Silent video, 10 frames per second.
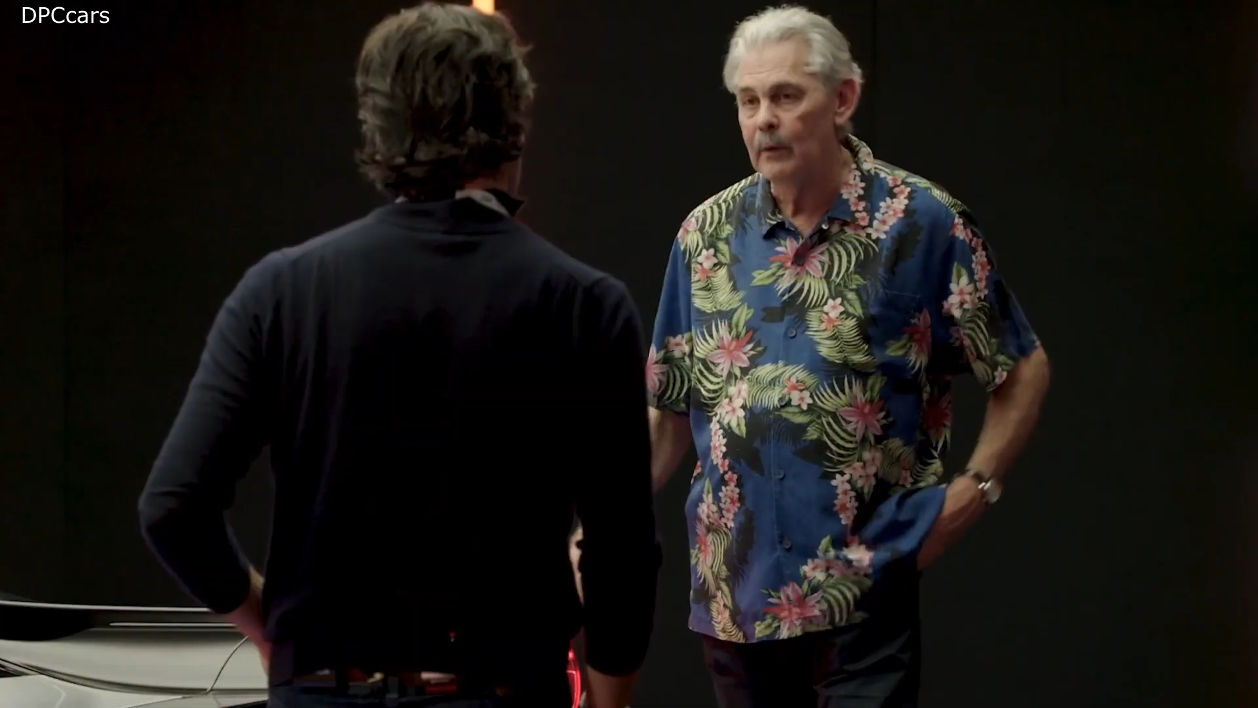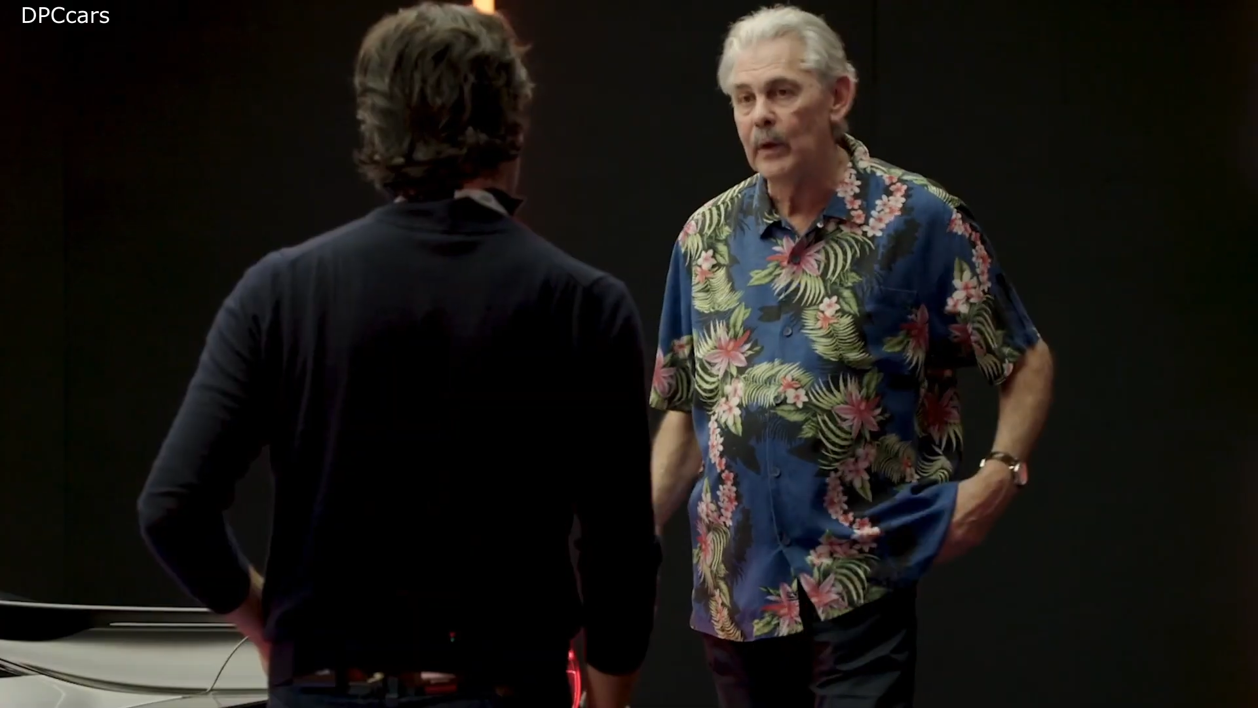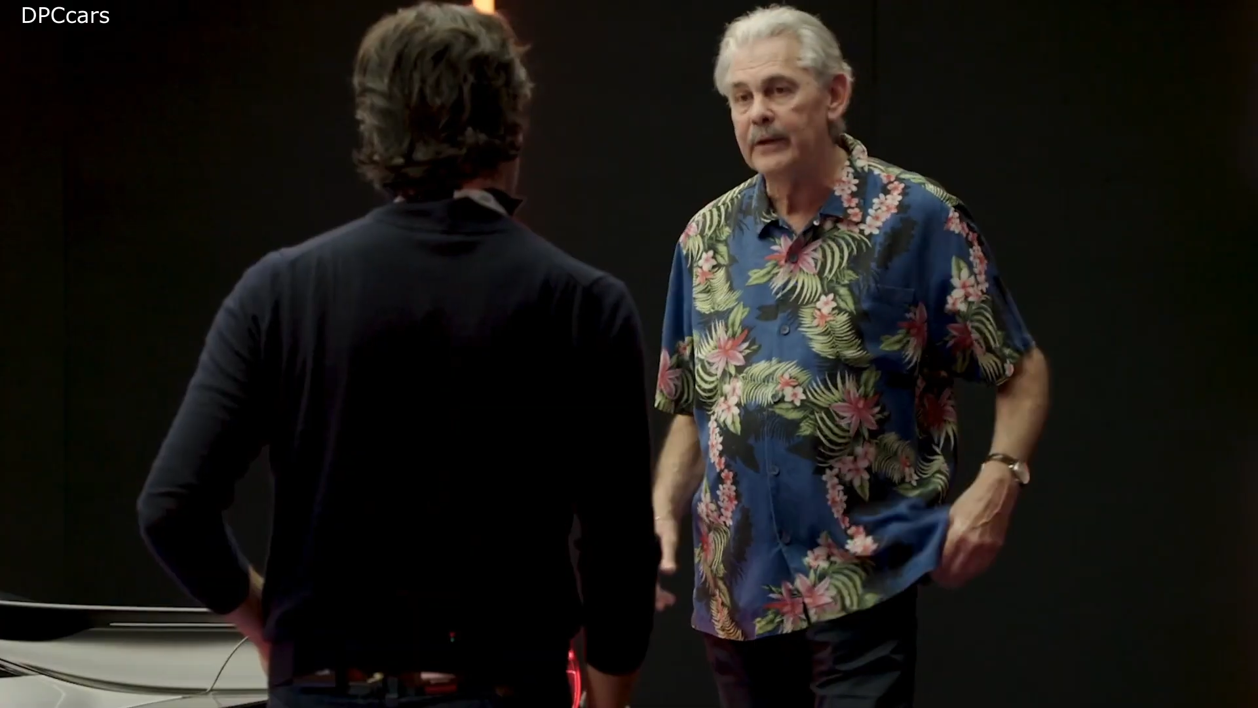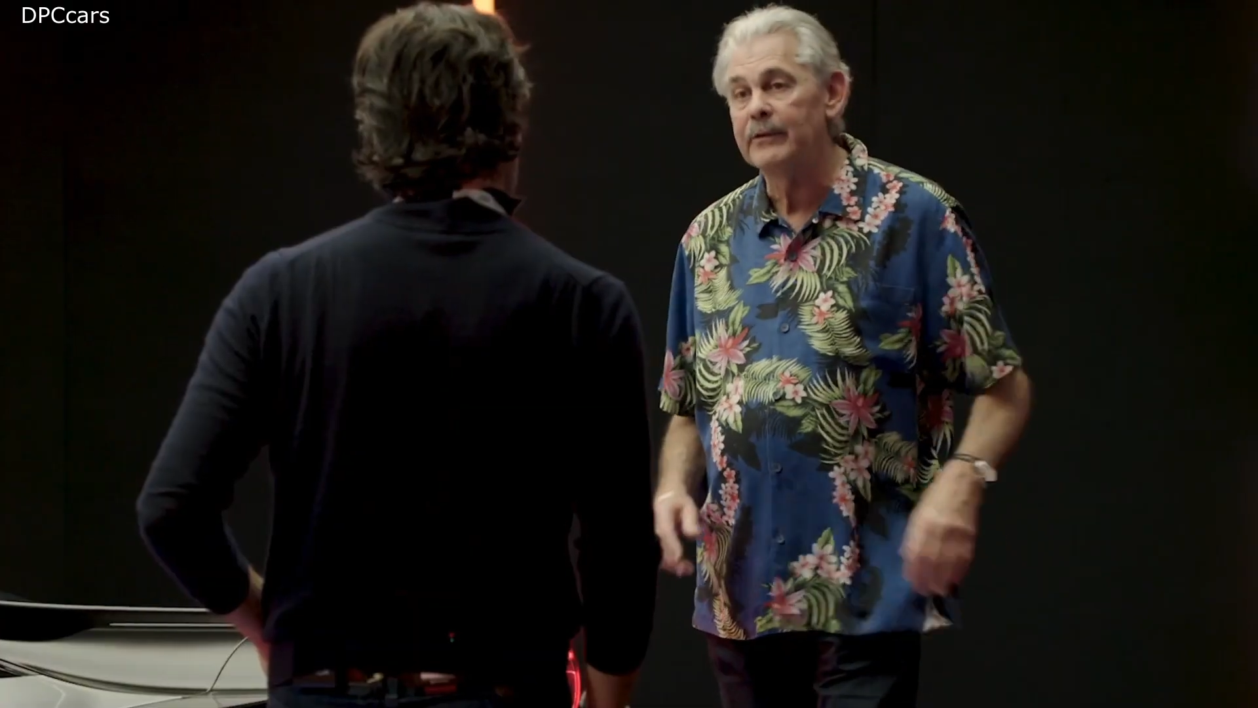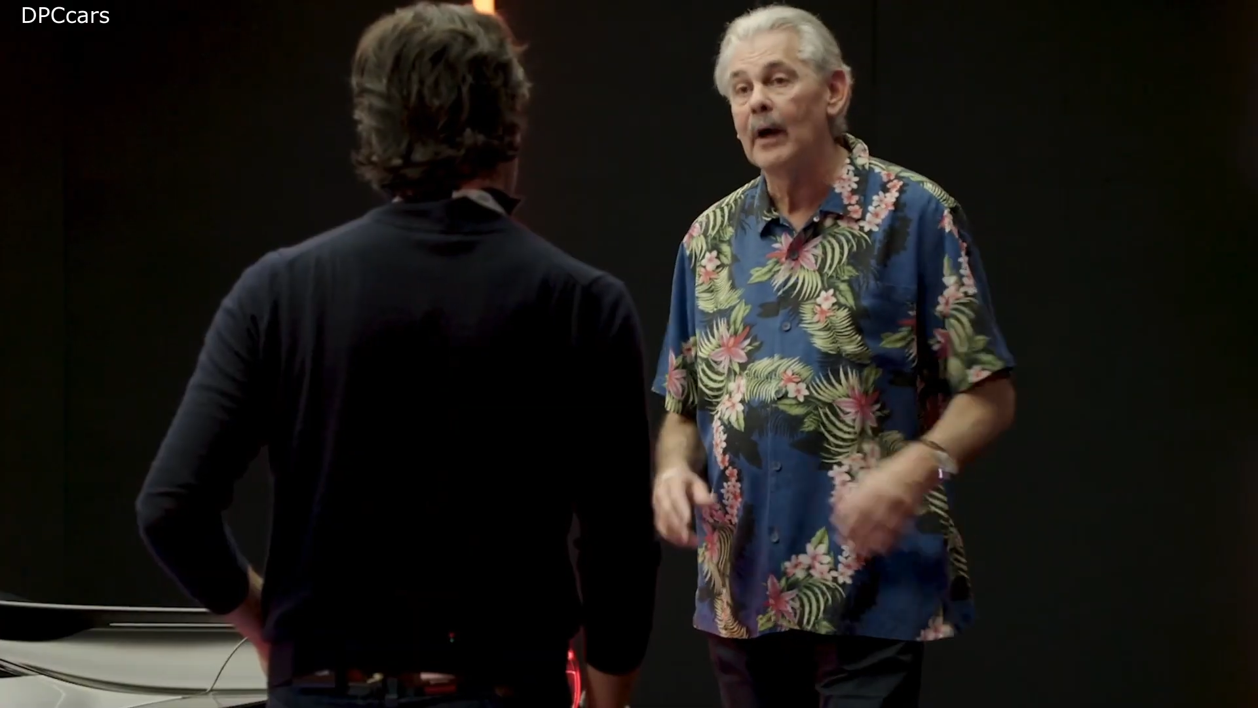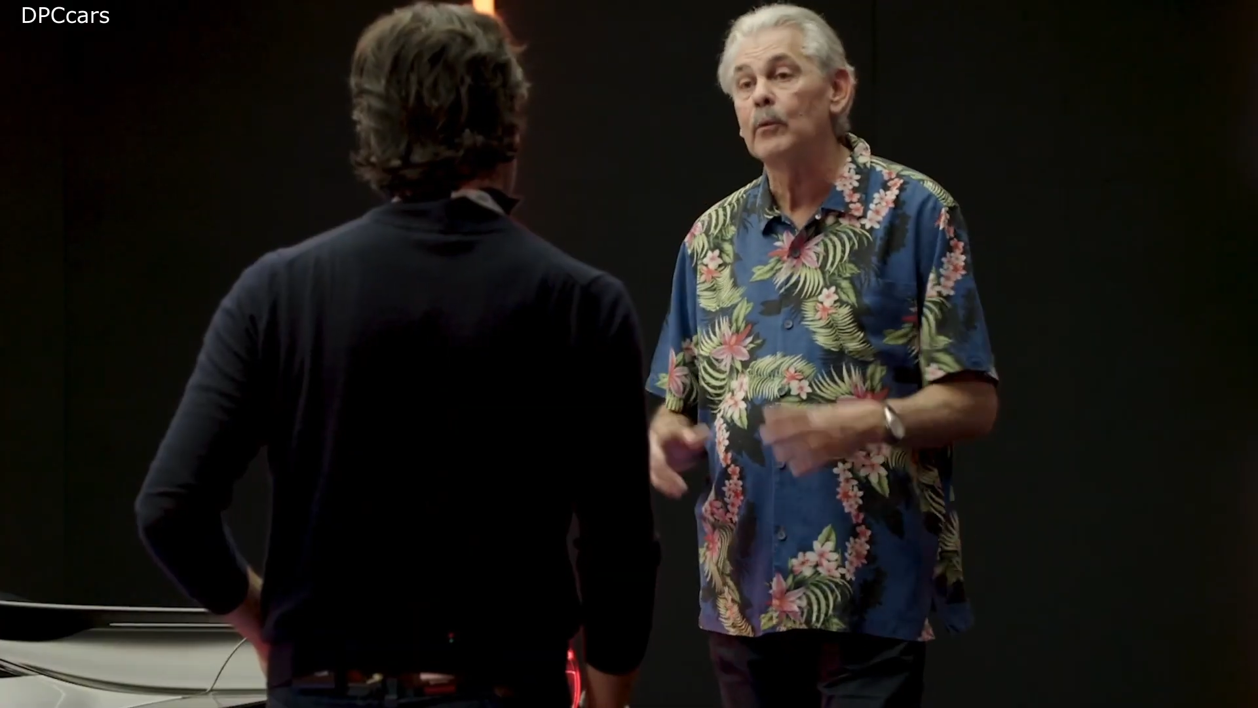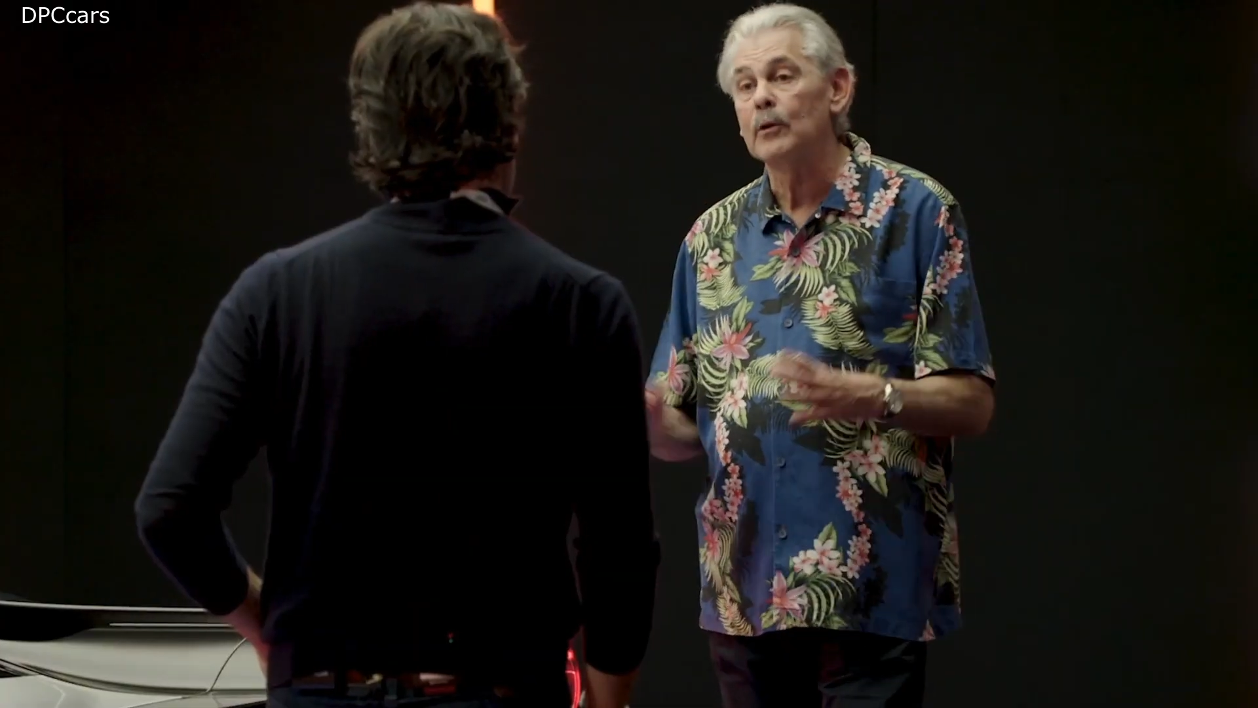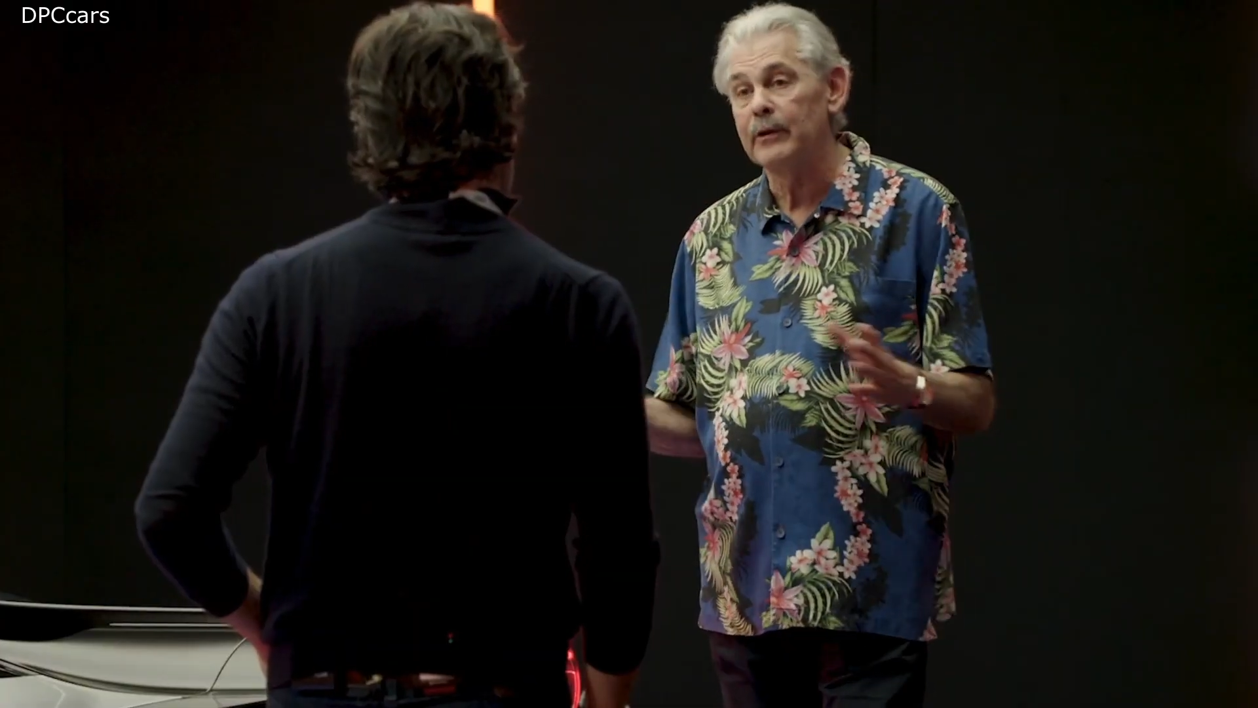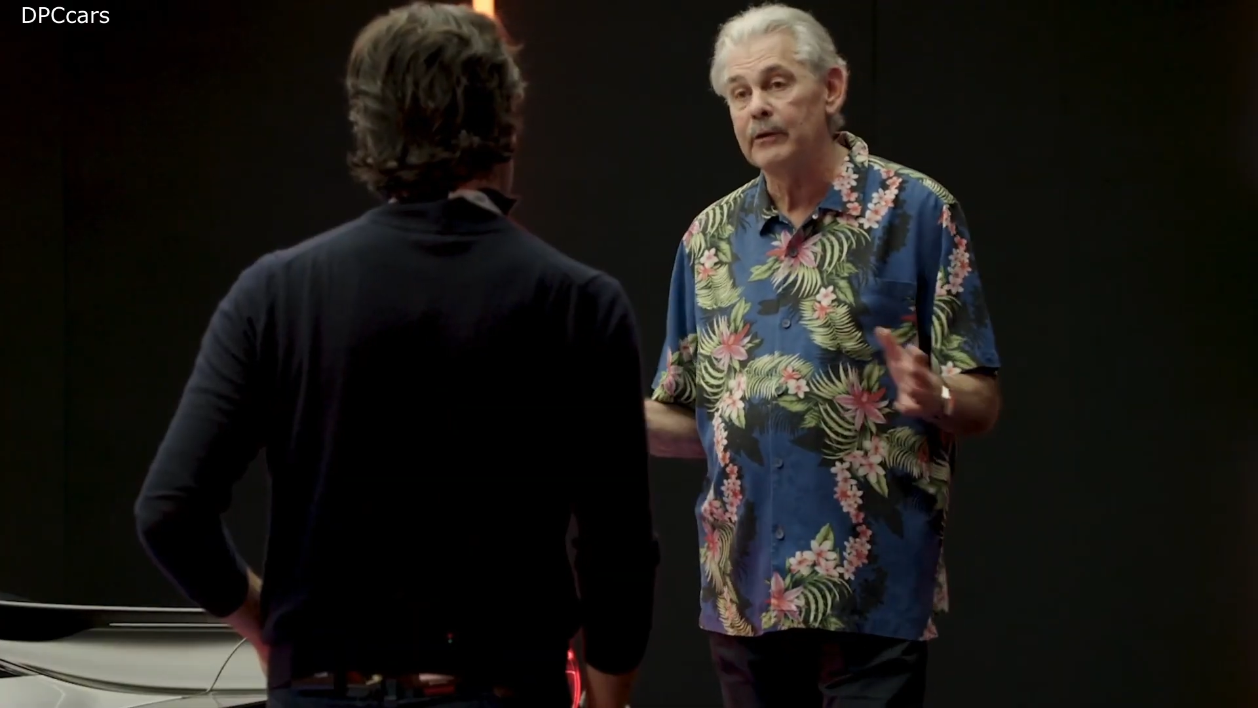and we double the